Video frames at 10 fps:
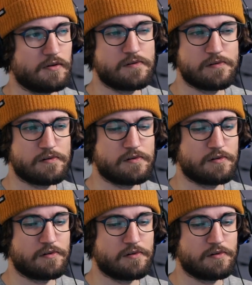I can save
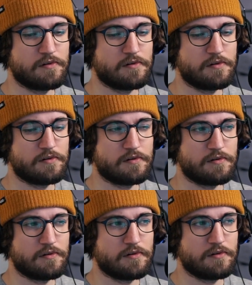billions
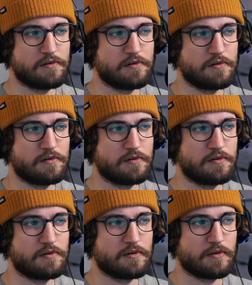upon trillions
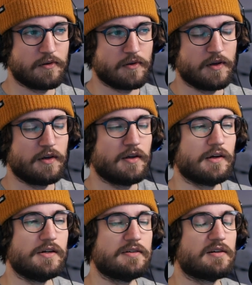of lives.
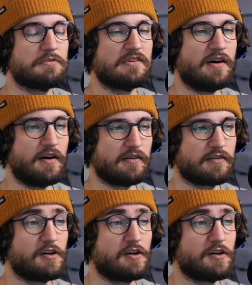He seems Sounds nice.